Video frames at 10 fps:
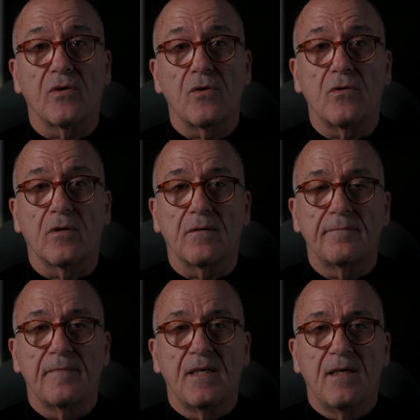
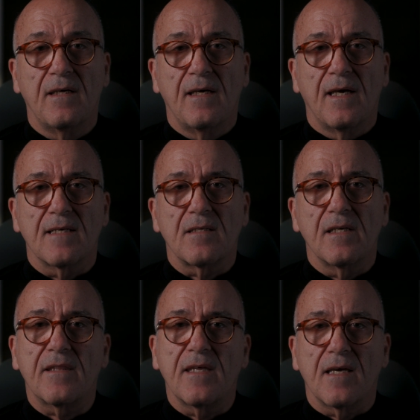Union. As
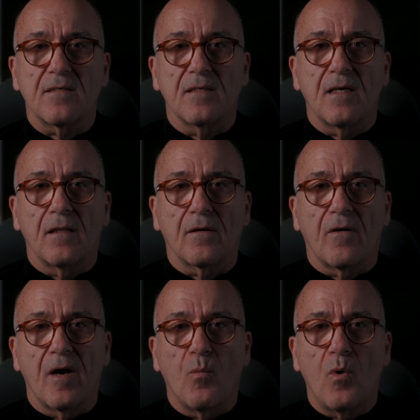lengthy as the
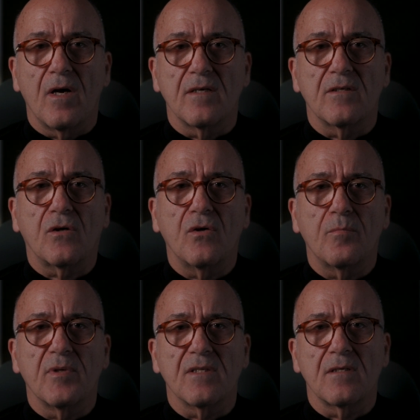telegram was, it could
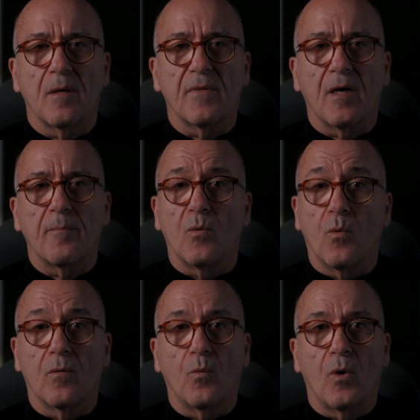have been summed up in
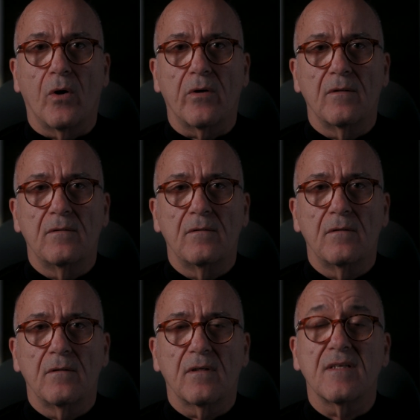one word:
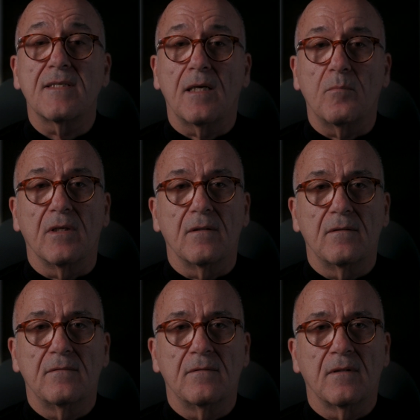containment.
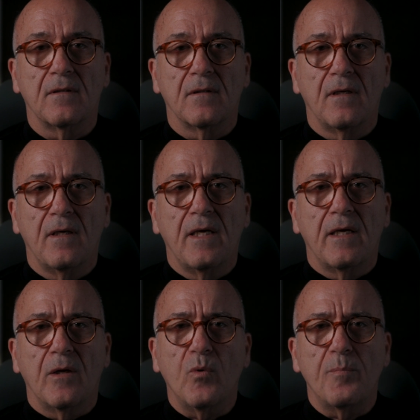
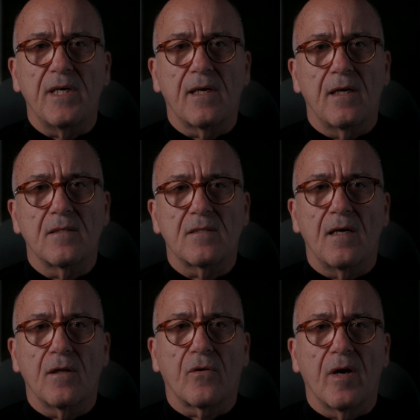It would be Kennan's
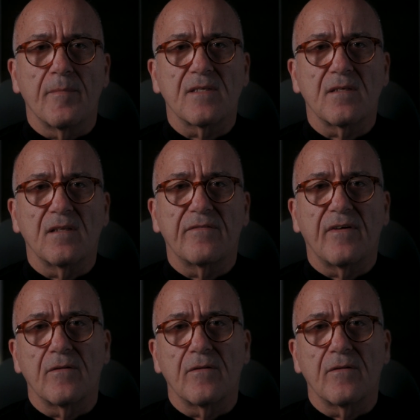telegram that solidified the